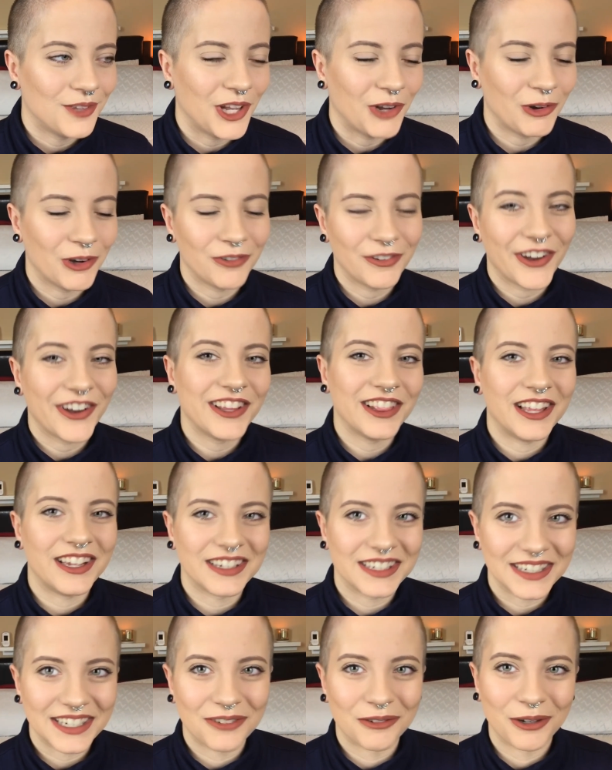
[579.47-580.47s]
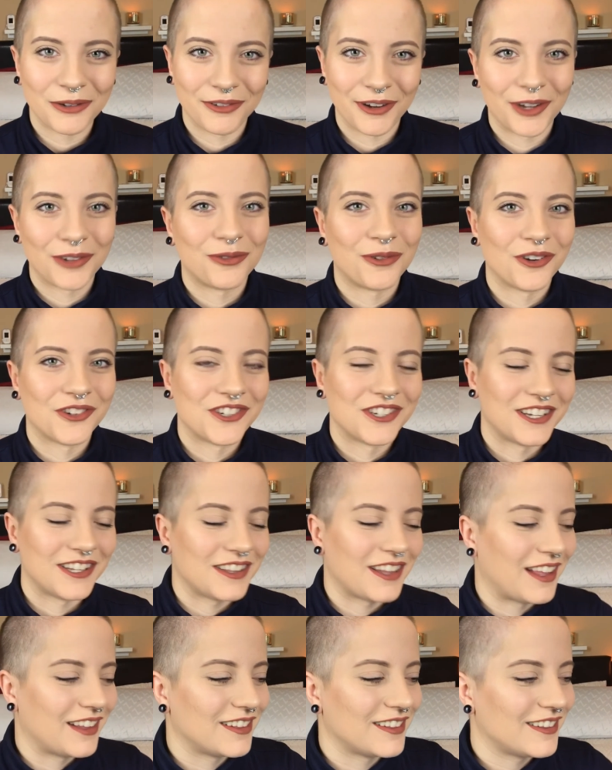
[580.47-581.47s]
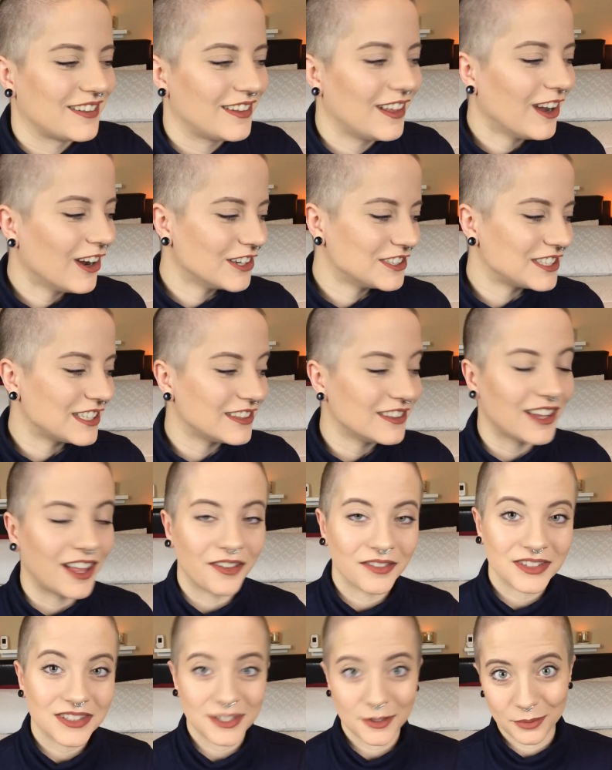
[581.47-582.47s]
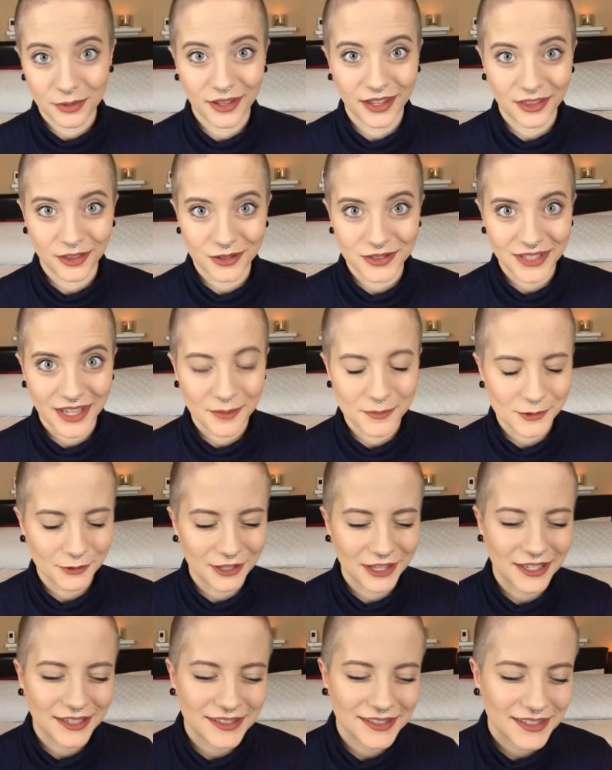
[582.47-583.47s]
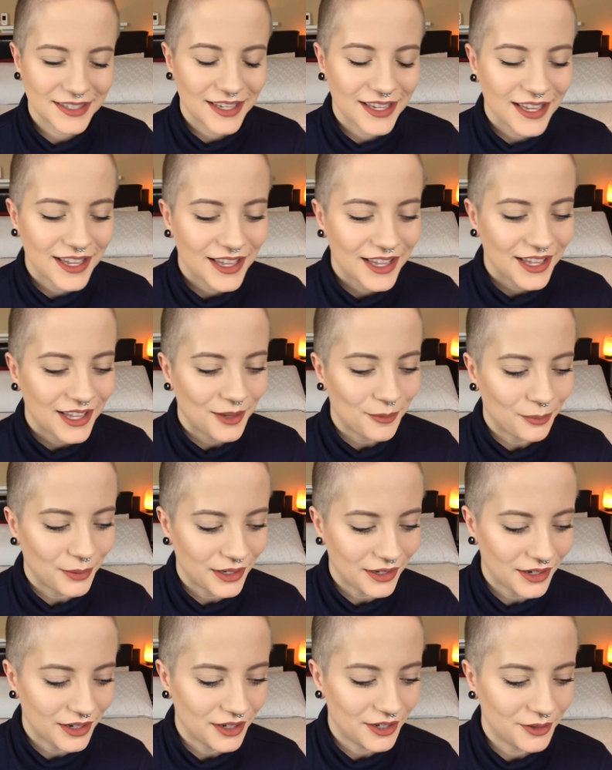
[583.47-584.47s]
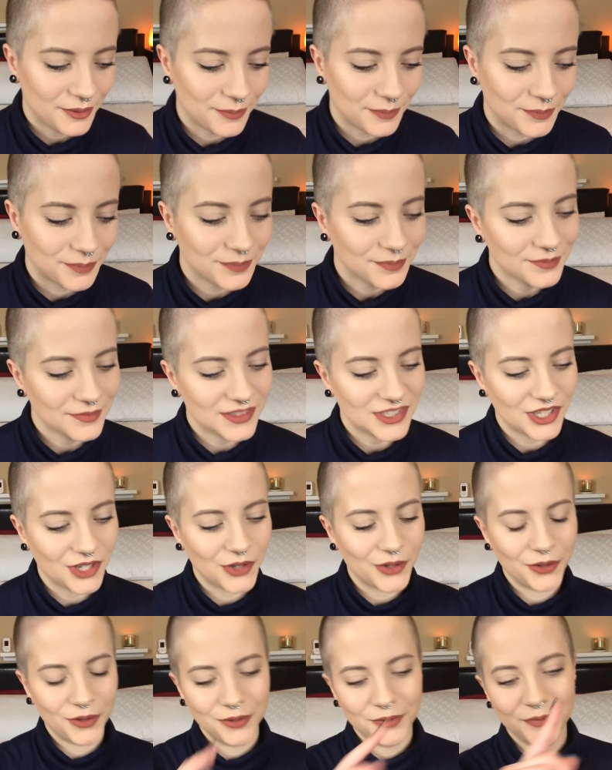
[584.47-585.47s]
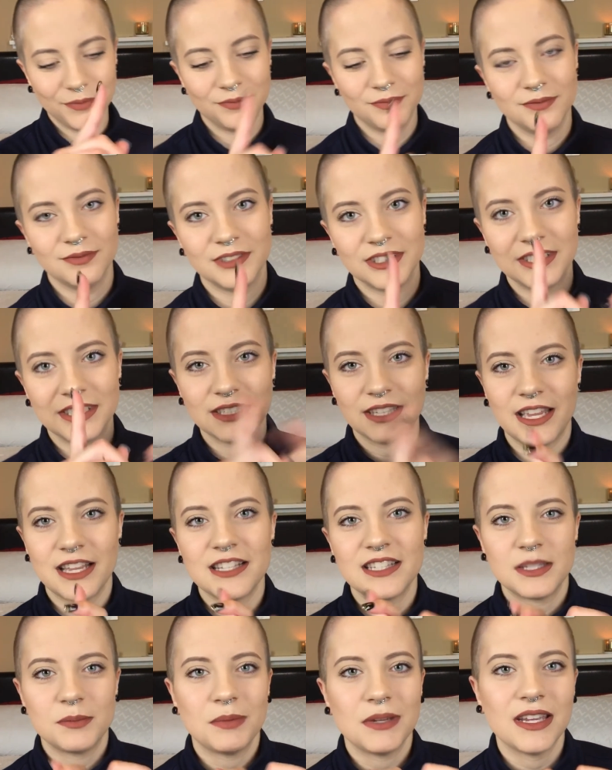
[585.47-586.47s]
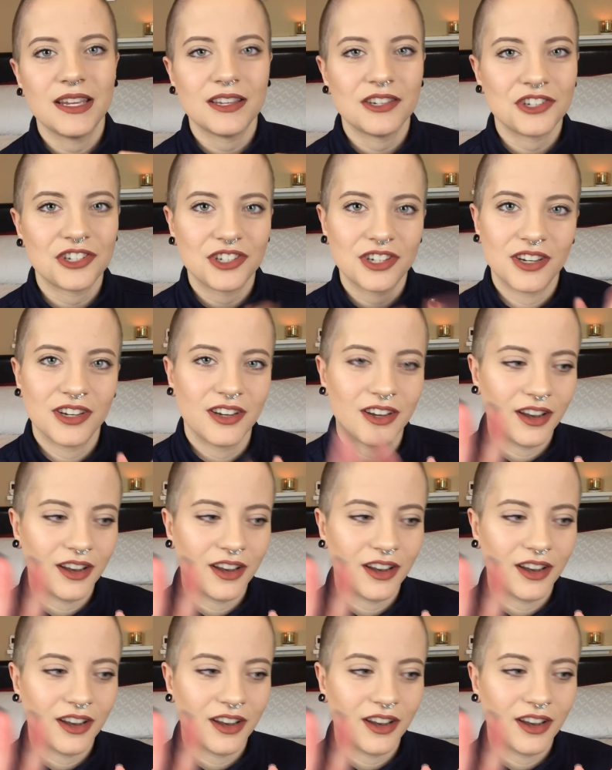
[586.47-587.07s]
we're very lucky, and we're very fortunate that RJ loves to play those games with us. But so delayed speech,